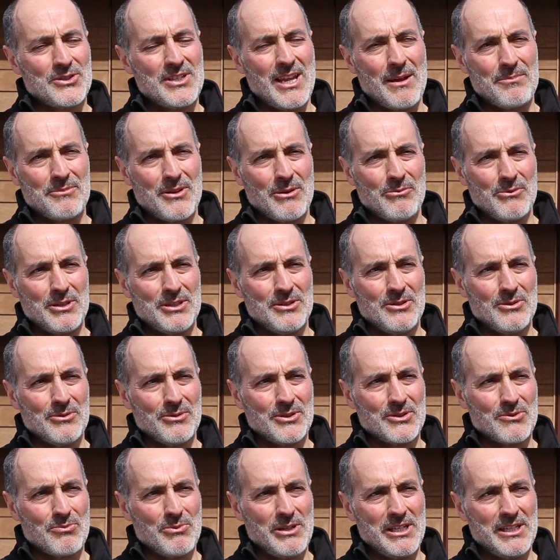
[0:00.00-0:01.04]
step that we do
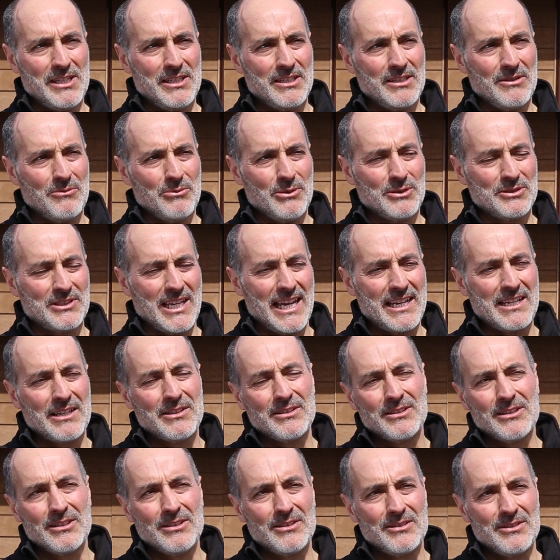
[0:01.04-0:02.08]
is we'll take
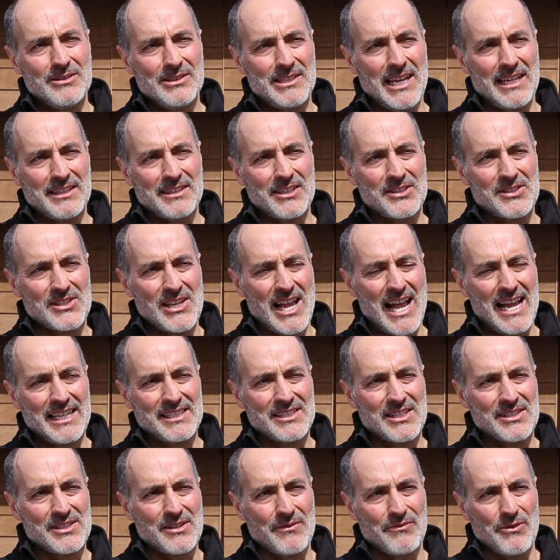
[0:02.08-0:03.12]
the
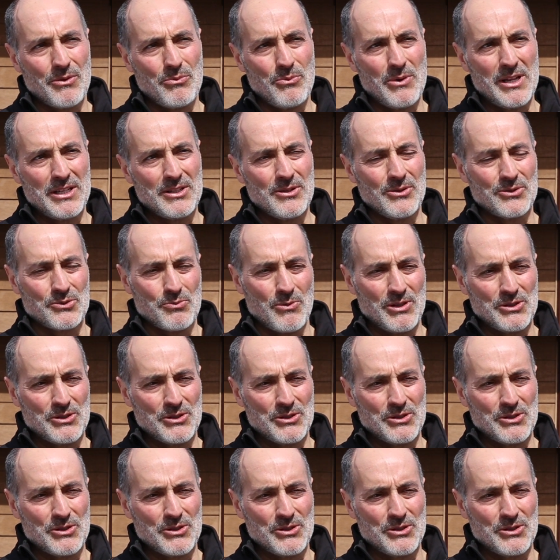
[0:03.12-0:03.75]
sizes of the windows.